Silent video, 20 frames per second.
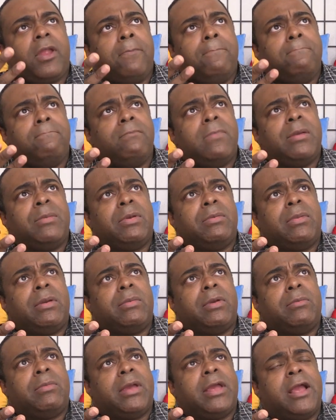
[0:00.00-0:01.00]

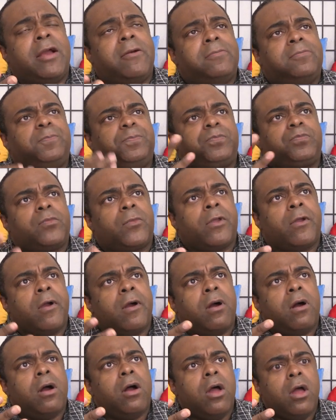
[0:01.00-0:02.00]
Me.
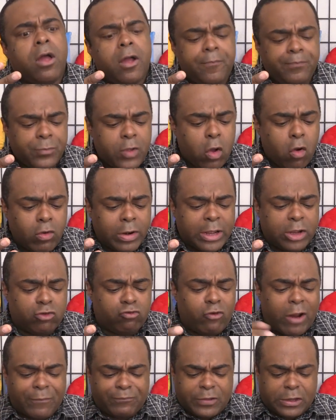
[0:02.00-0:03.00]
Holy
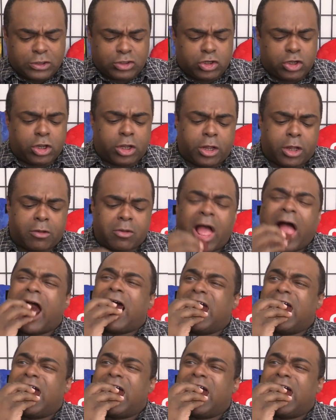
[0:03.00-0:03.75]
crap, that's good.